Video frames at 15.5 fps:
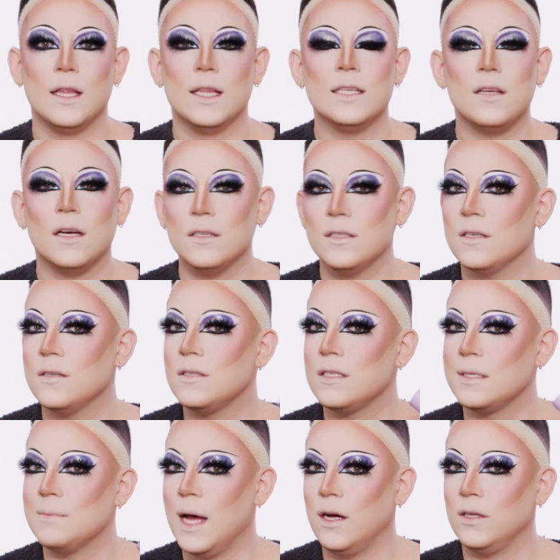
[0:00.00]
This also
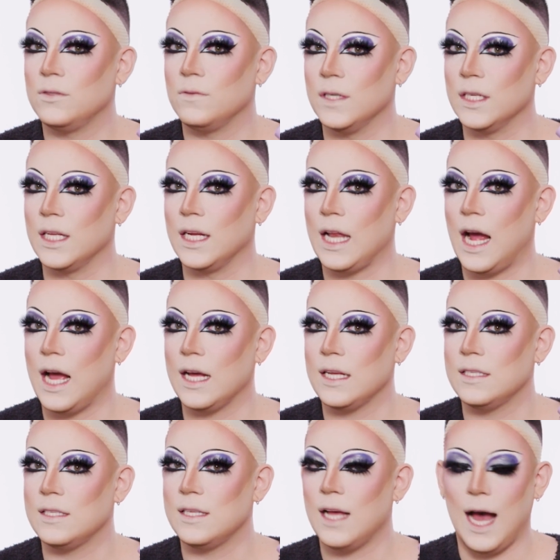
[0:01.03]
smelled really
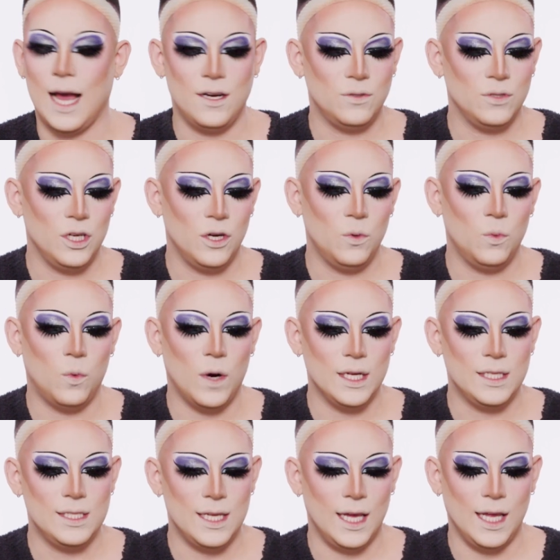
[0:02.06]
nice. I don't know
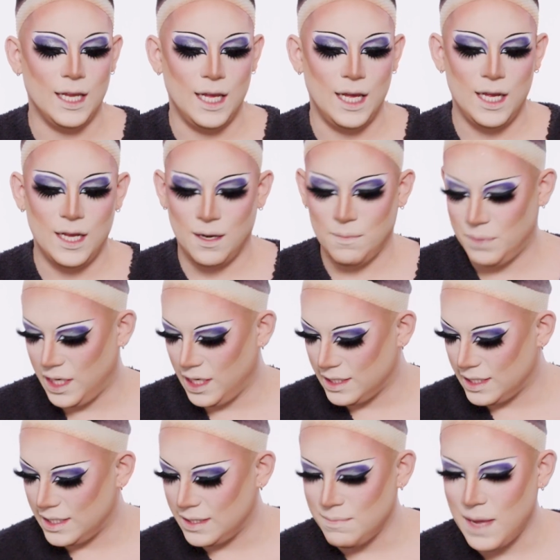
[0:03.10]
what's in it, but
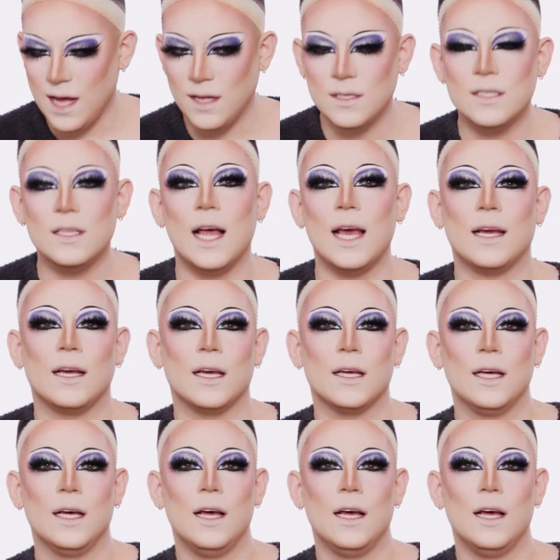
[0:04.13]
it smells like